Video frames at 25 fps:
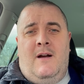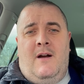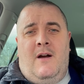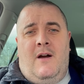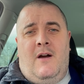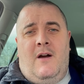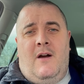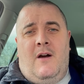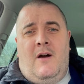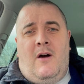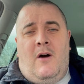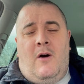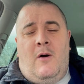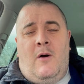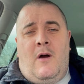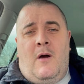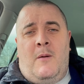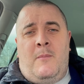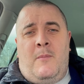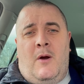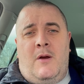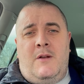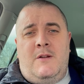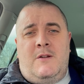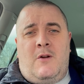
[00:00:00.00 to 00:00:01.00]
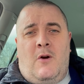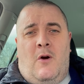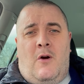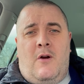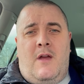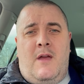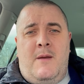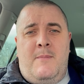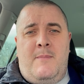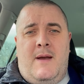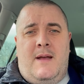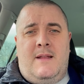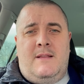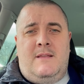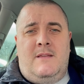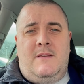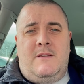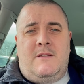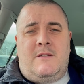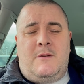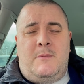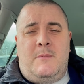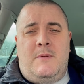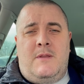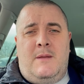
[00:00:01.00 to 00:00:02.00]
Uh, I, I, might document
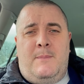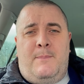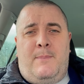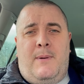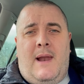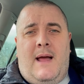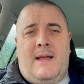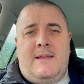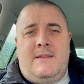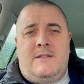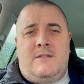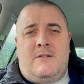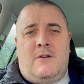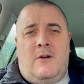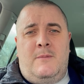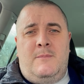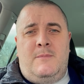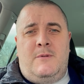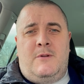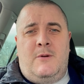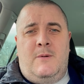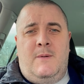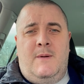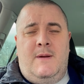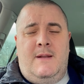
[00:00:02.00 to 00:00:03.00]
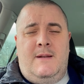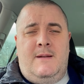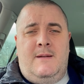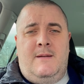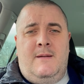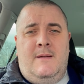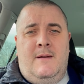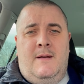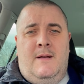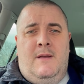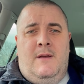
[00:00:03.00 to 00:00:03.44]
some of the plans I'm doing